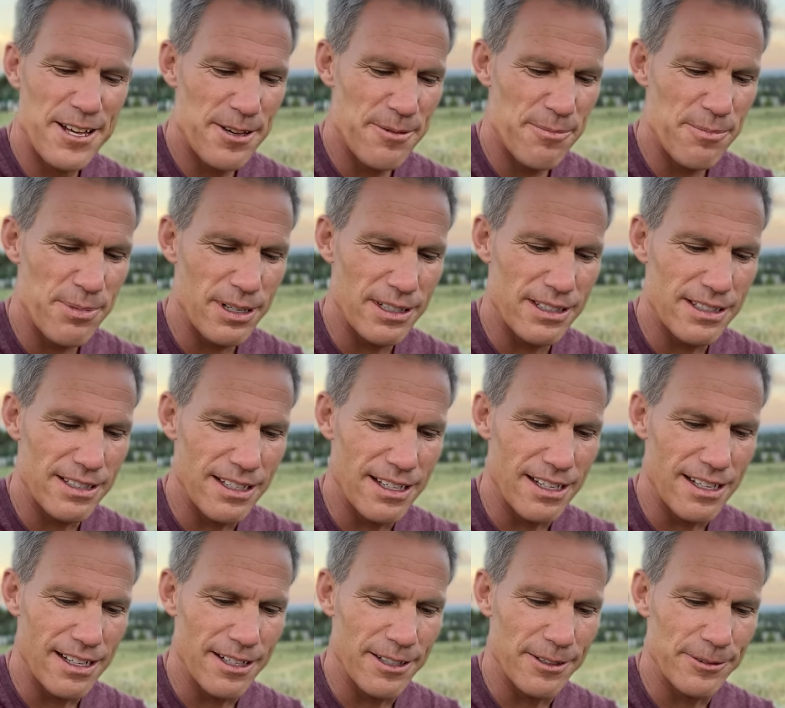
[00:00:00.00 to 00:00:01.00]
But
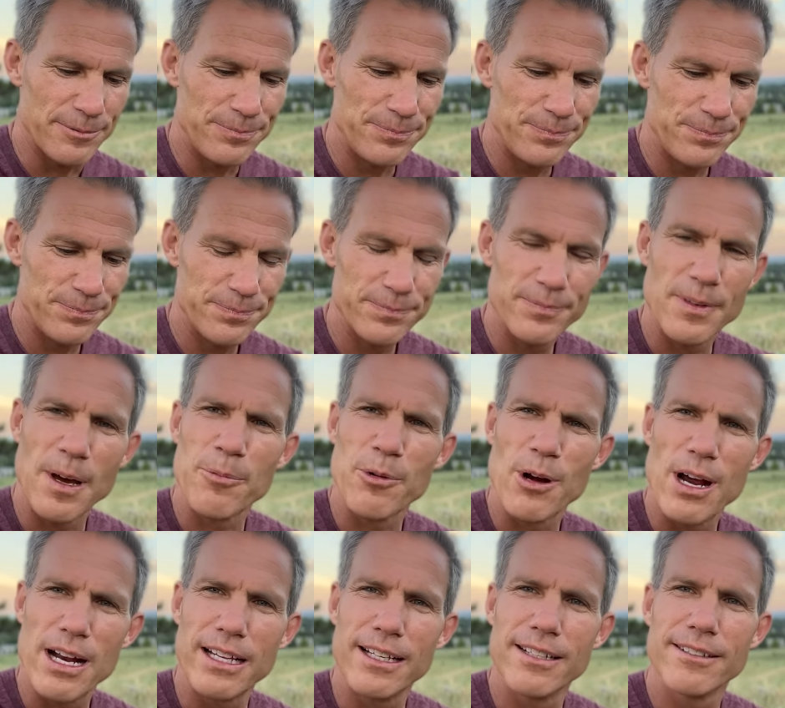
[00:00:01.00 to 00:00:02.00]
I'm
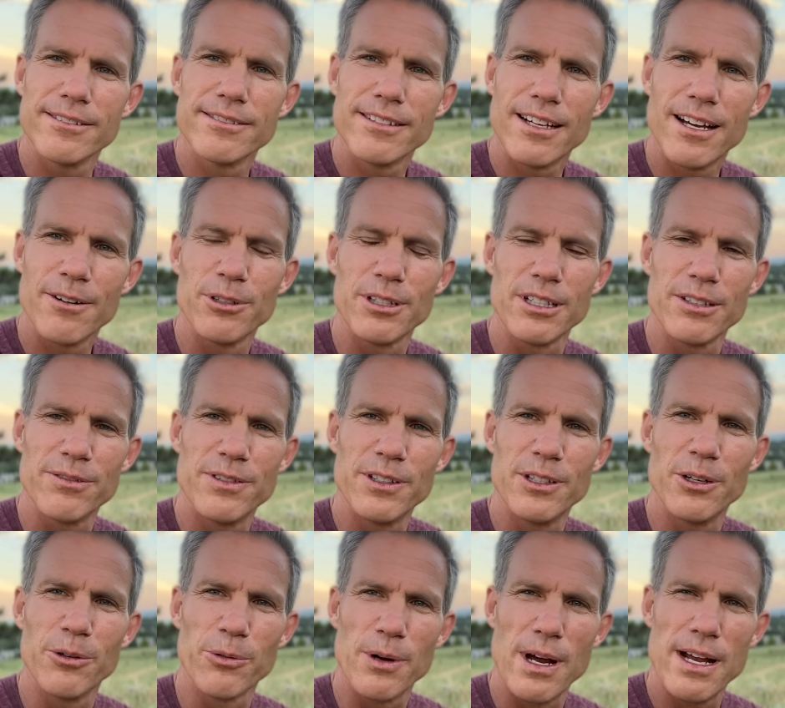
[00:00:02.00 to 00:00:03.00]
ready. I really
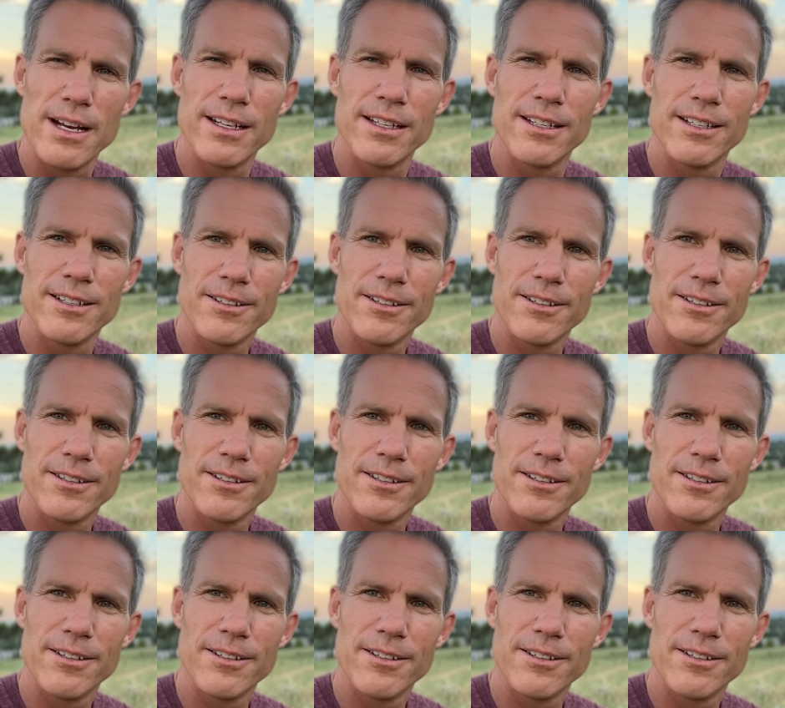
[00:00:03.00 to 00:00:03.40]
feel ready.